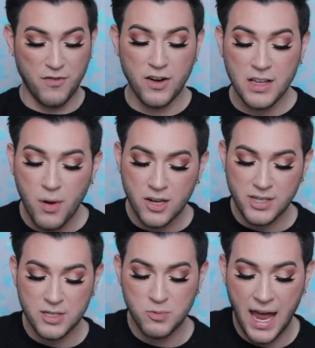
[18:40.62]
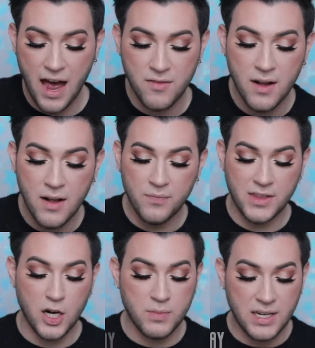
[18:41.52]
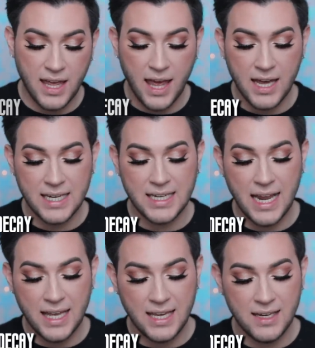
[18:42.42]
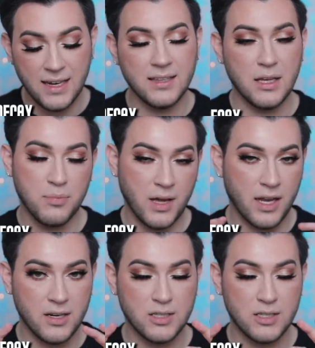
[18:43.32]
so for lip products, you guys, we have the Urban Decay Naked Lip Liner.